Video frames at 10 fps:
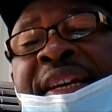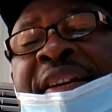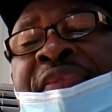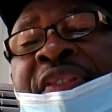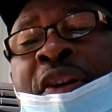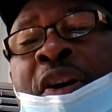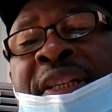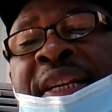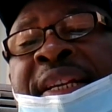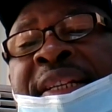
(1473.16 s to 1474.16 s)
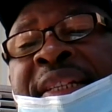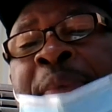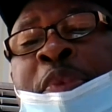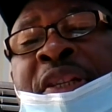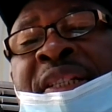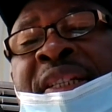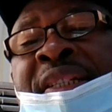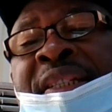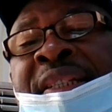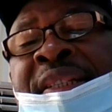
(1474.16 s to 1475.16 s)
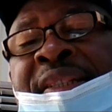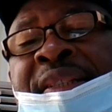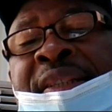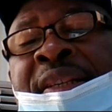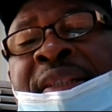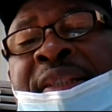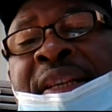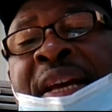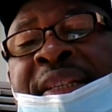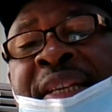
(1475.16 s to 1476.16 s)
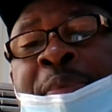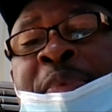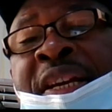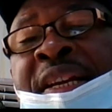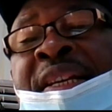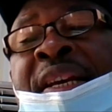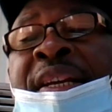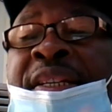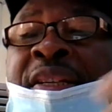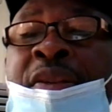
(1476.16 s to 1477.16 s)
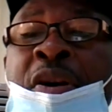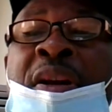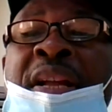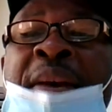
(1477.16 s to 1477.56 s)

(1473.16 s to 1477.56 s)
If the alternate hypothesis is accepted, the null